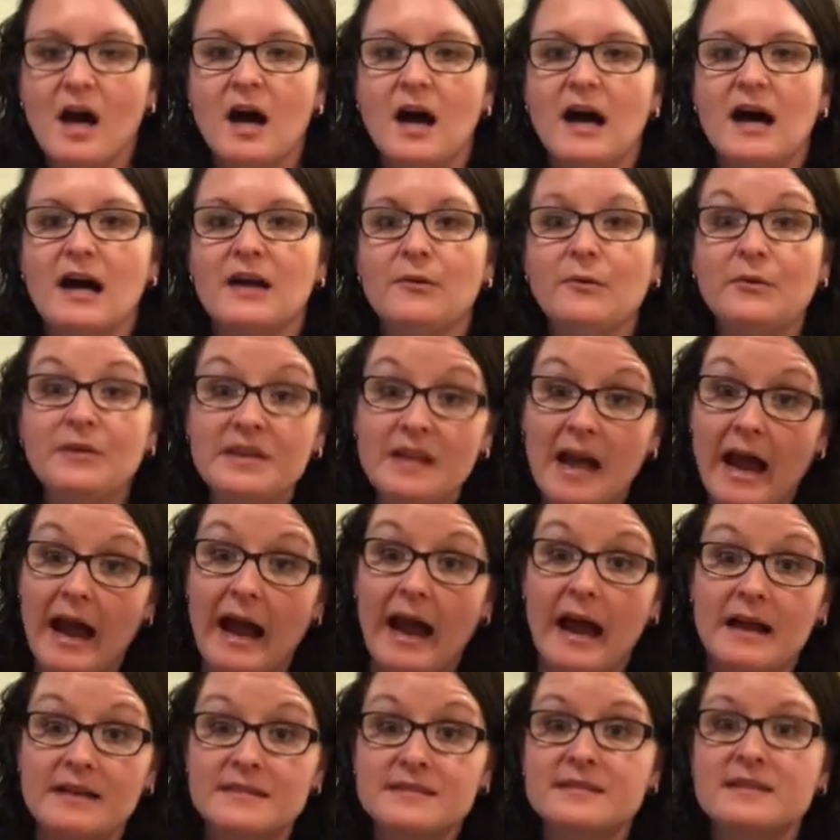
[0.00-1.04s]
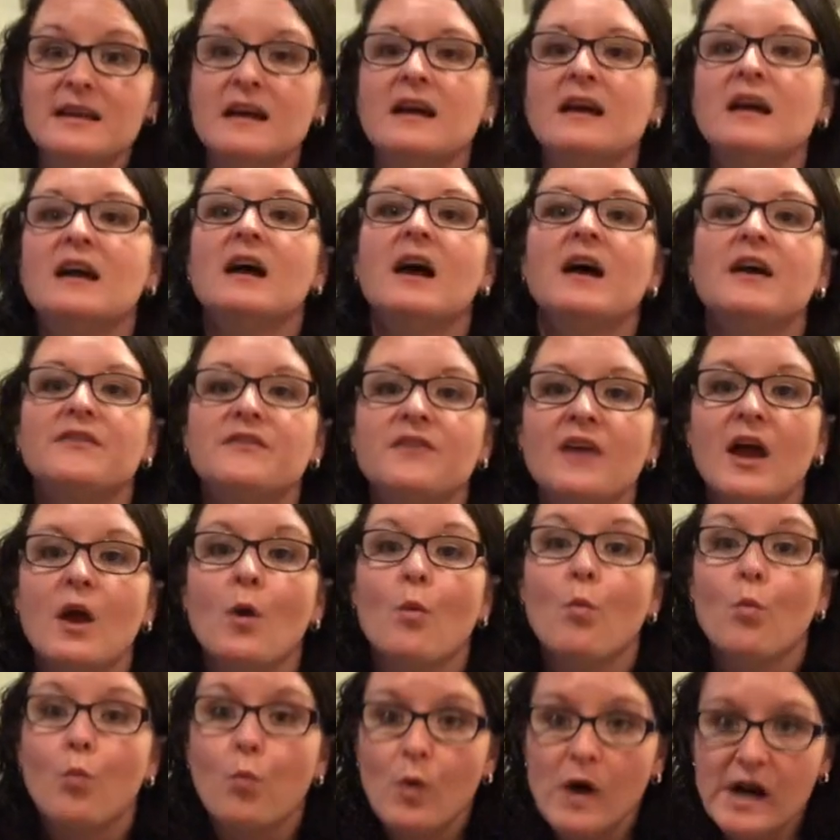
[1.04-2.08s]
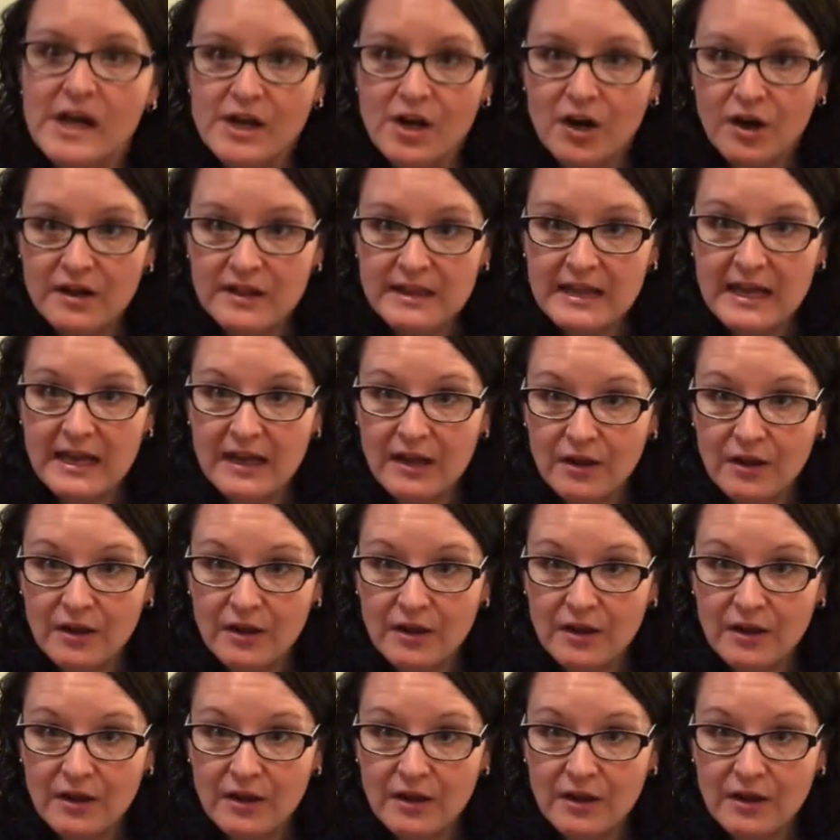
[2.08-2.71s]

I would ask, say, what are the